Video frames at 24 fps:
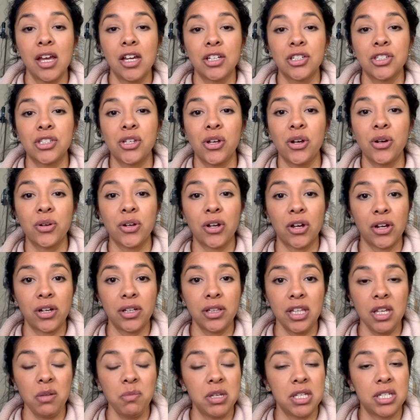So
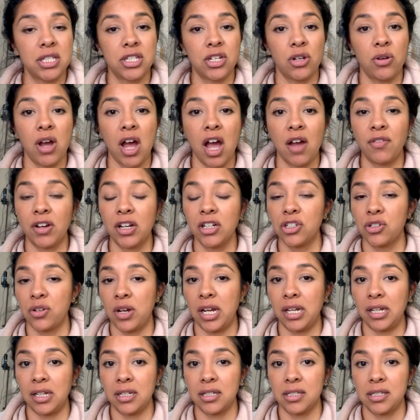currently we still have our
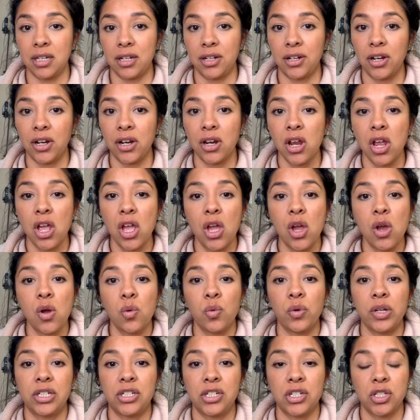training center,
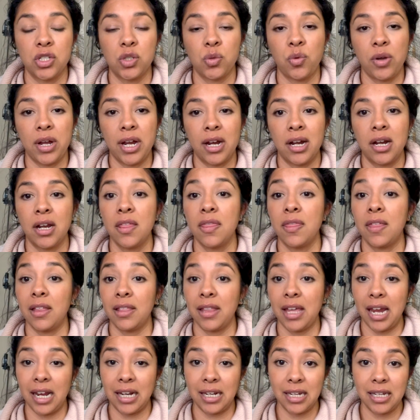which is where the
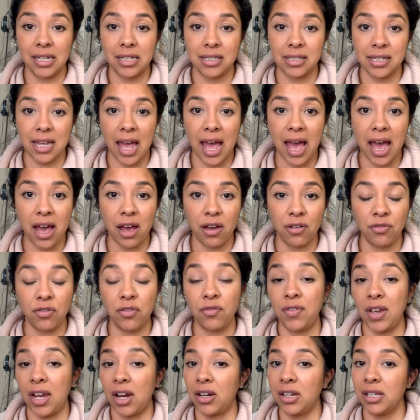ladies have
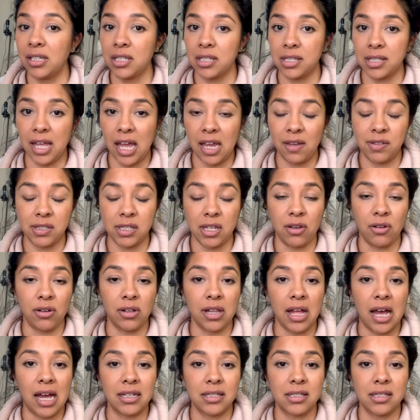various life skill
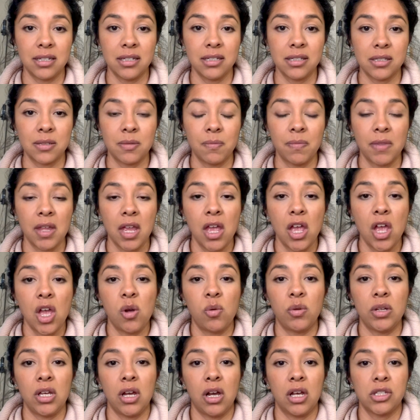classes.
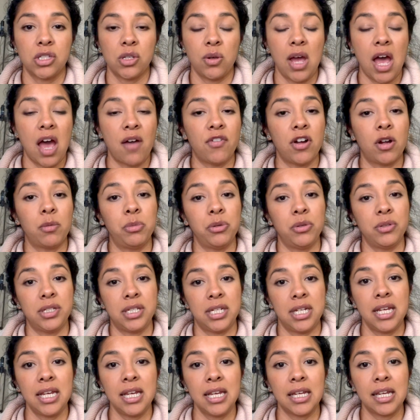We also have our
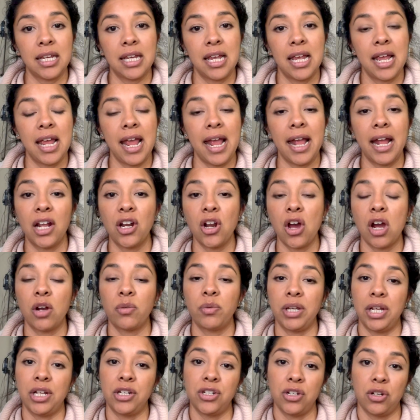boutique and our
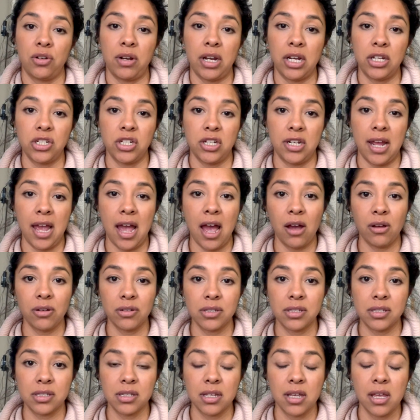reintegration
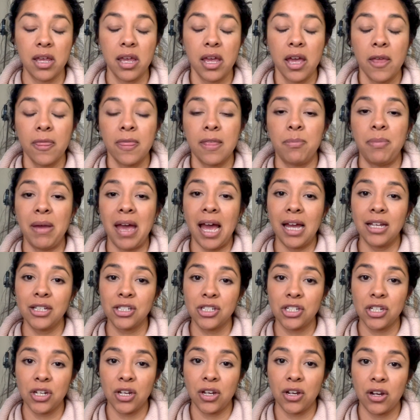house. The
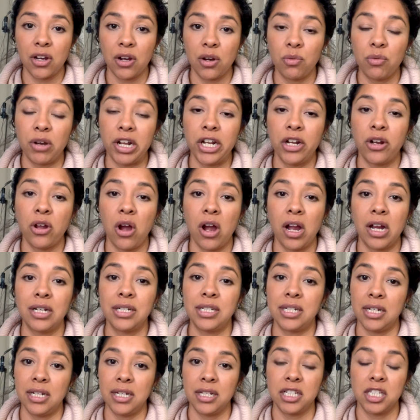past year, Rended Heart
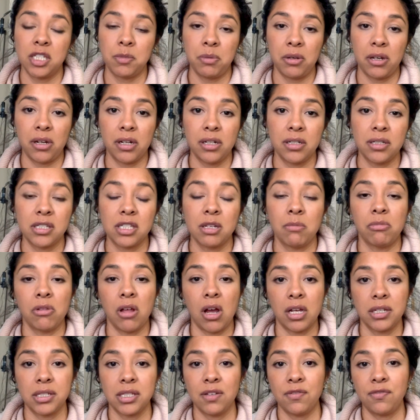did experience some
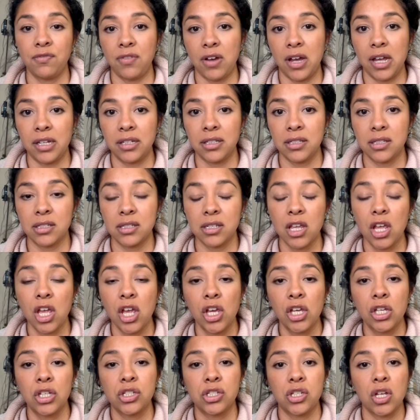loss of funds,
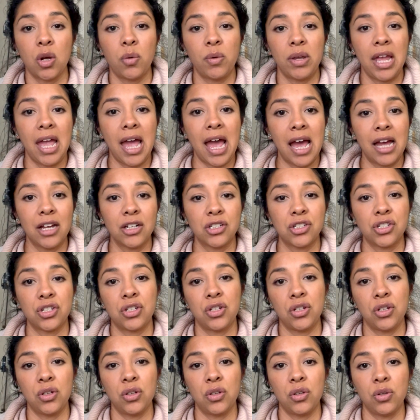so we had
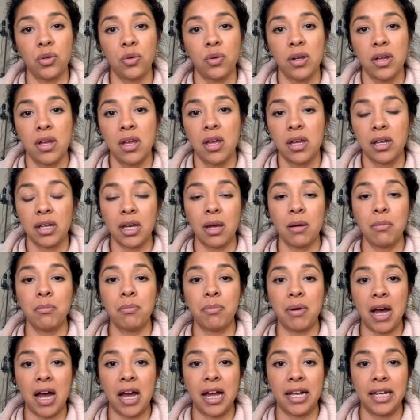to
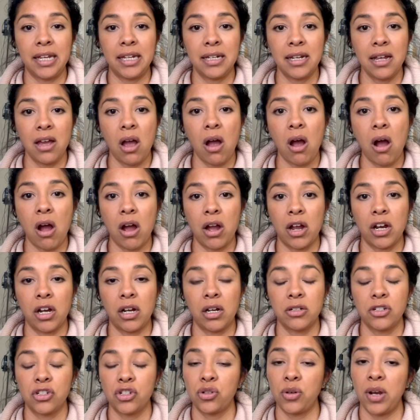combine
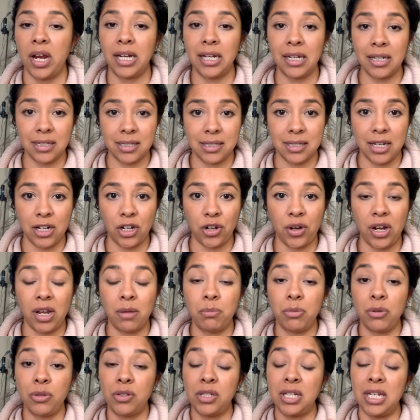our training center and
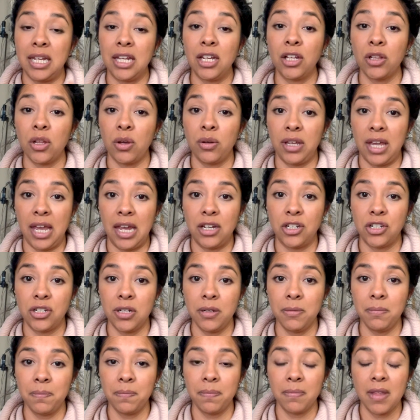boutique
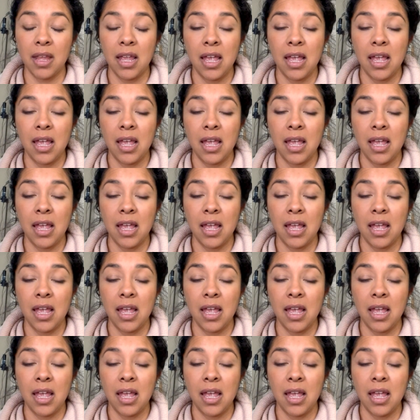location.